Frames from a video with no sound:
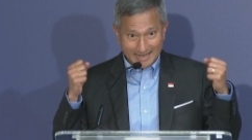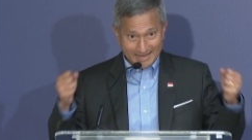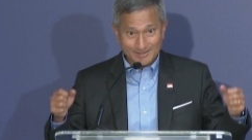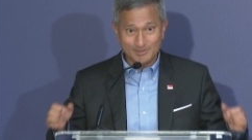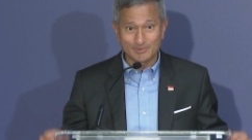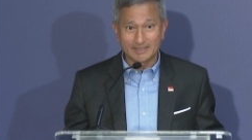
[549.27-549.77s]

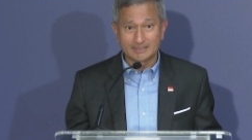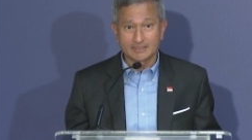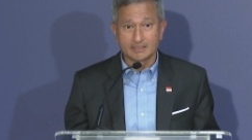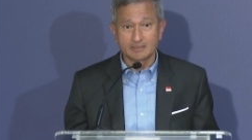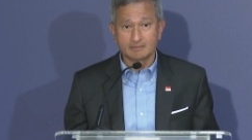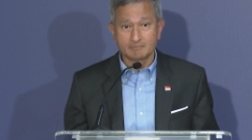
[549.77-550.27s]
and
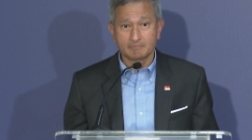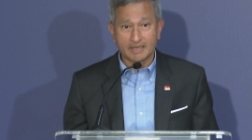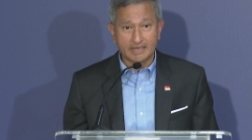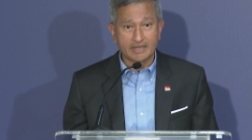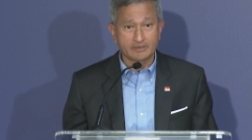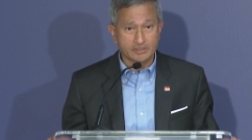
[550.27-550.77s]
sweaty
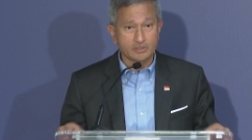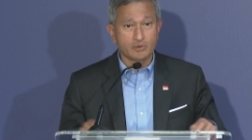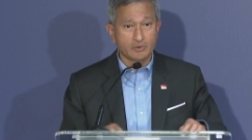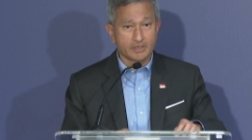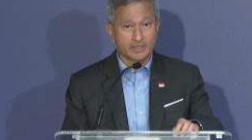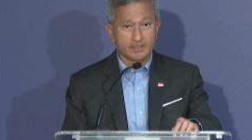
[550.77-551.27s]
by actually
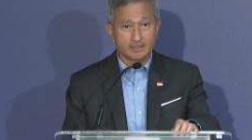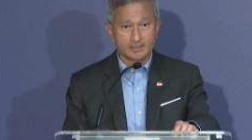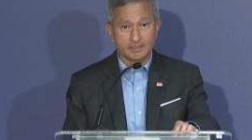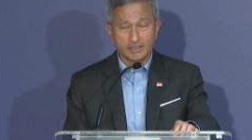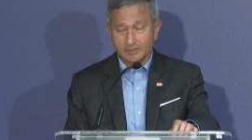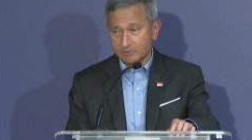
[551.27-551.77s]
going
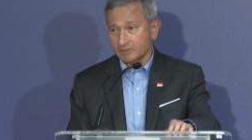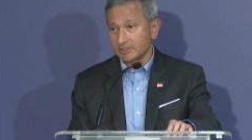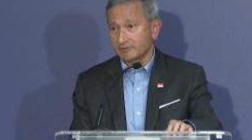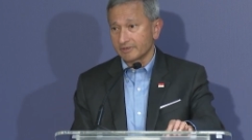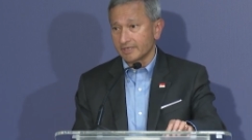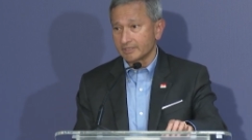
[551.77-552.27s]
into
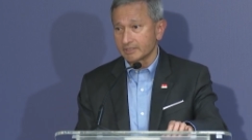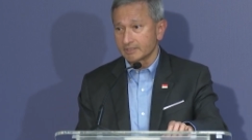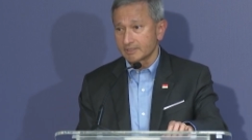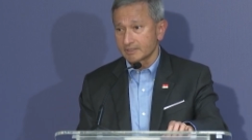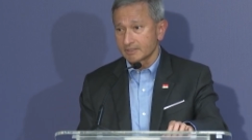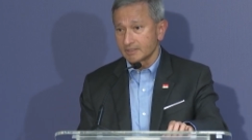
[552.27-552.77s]
the
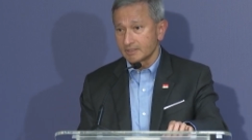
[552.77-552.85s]
trenches.